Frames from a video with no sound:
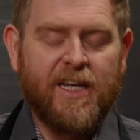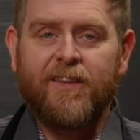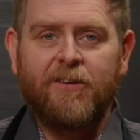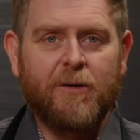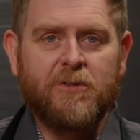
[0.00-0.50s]

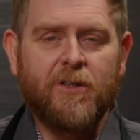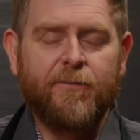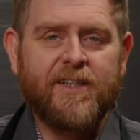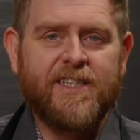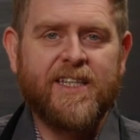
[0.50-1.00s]
They're absolutely
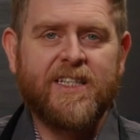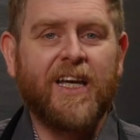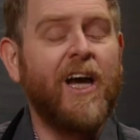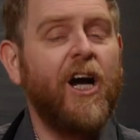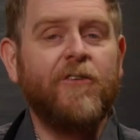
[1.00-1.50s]
fantastic.
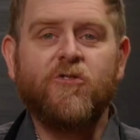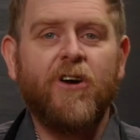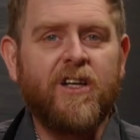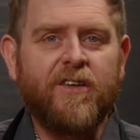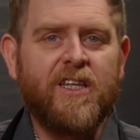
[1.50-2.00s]
I've
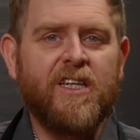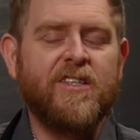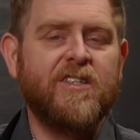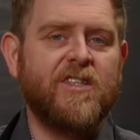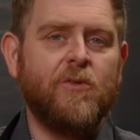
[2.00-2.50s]
tried other
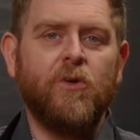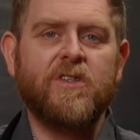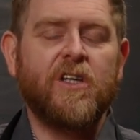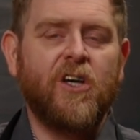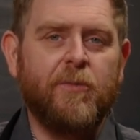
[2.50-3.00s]
yeasts, the ones
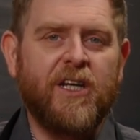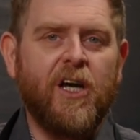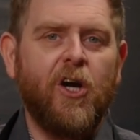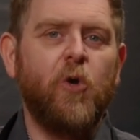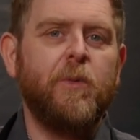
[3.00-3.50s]
that come in
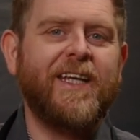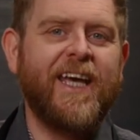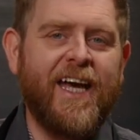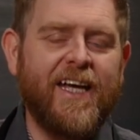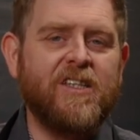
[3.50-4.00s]
open
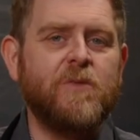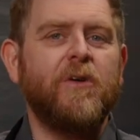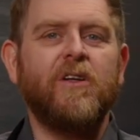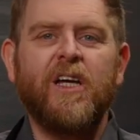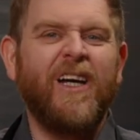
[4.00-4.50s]
cans,
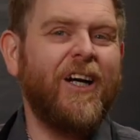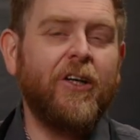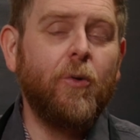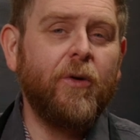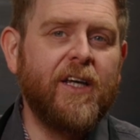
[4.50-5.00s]
but I don't
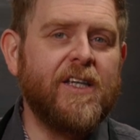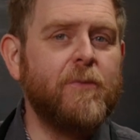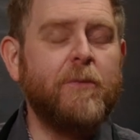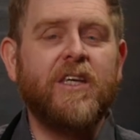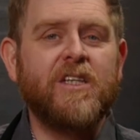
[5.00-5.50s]
know what it is,
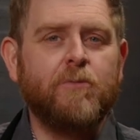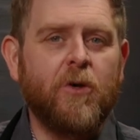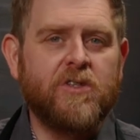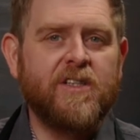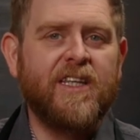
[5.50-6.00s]
maybe the
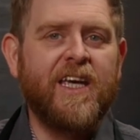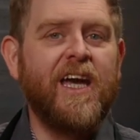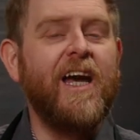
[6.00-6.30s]
exposure to the air.